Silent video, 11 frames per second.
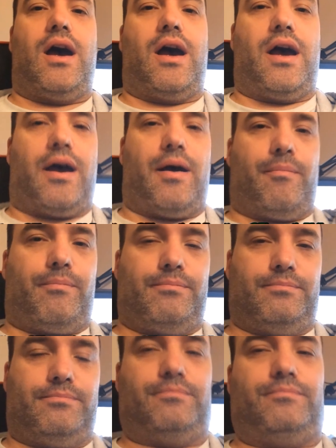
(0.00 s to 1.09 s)
Um,
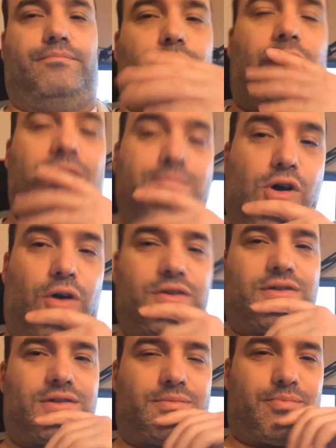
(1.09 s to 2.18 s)
what I'm not
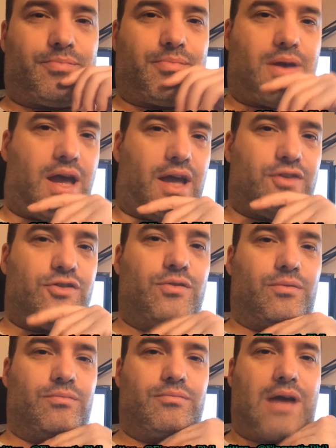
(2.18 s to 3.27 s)
uh,
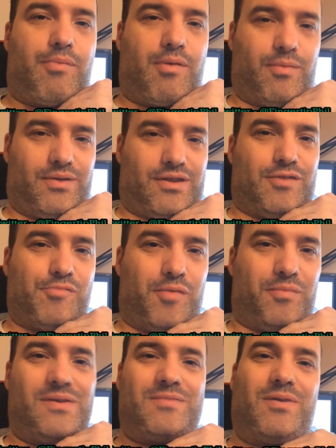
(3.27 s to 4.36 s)
too happy with at the
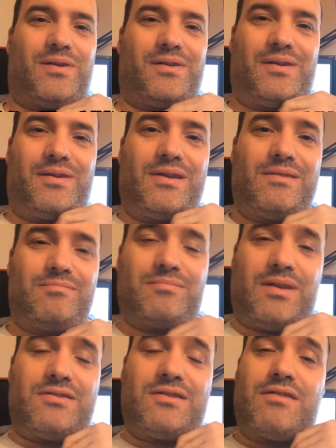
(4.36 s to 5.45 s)
moment is my uh,
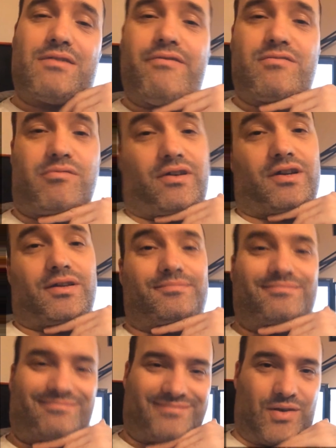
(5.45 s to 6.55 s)
internet service provider,
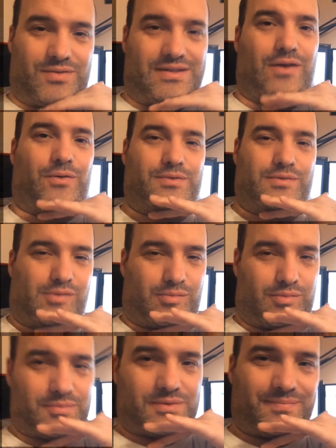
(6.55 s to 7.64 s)
who is now causing
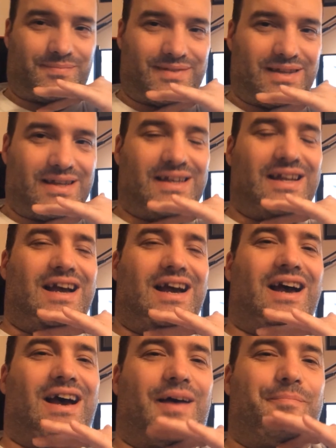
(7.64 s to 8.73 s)
problems.
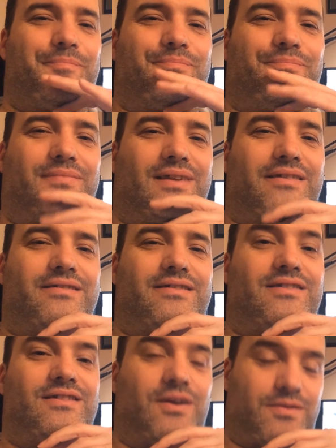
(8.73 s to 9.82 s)
Um,
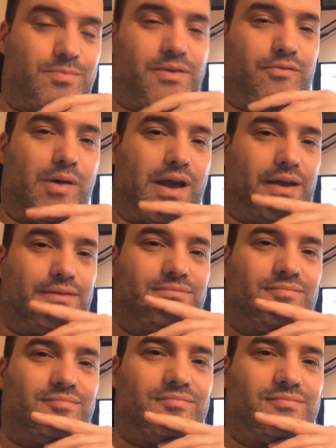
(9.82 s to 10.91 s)
so it's a bit of a pain.
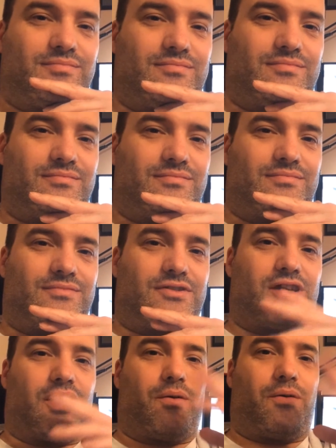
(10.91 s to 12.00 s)

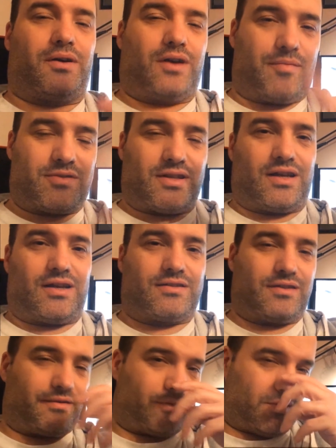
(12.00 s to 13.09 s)
So up to the
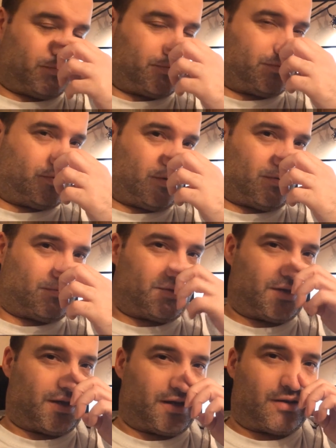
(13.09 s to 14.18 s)
last night, got
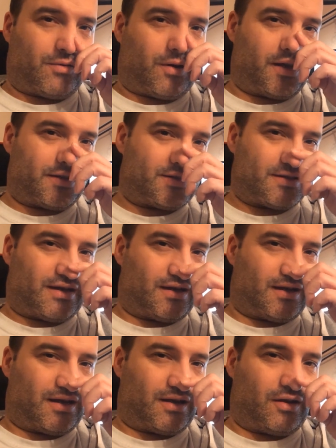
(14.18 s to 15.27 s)
got uh, quite
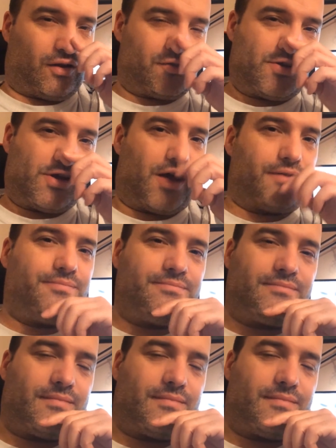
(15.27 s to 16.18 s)
uh, a lot done.